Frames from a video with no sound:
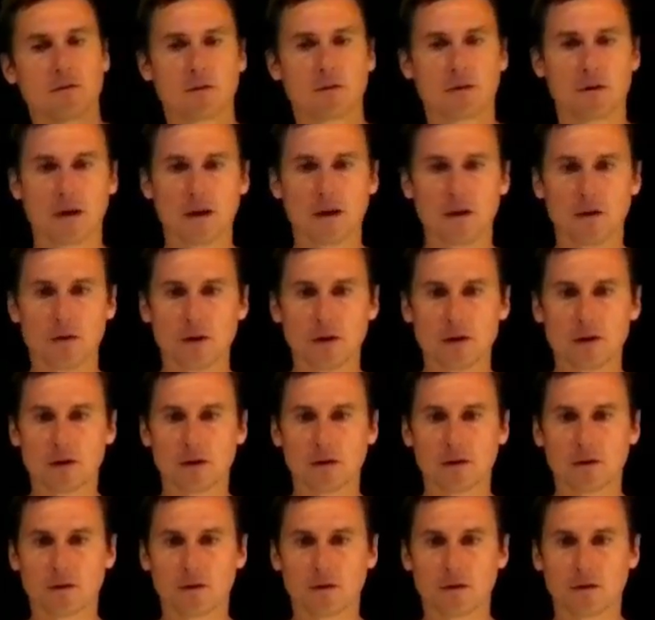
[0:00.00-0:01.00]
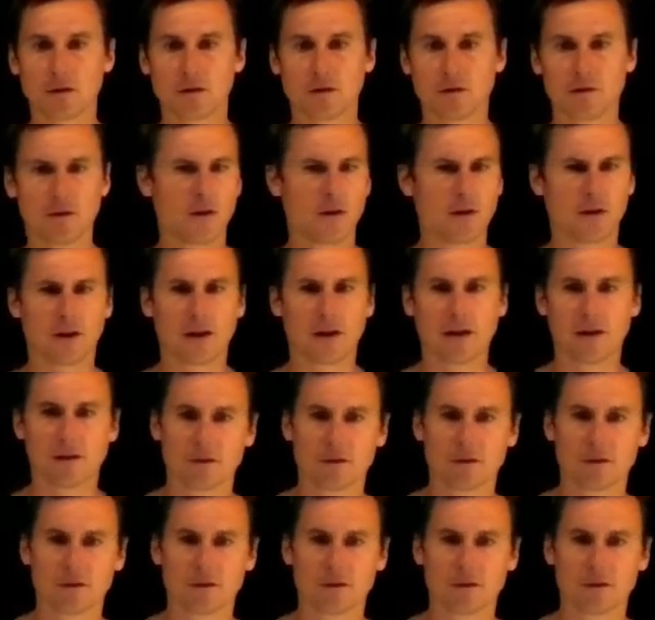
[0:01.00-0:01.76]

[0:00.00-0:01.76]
Can you read this? No, you can't.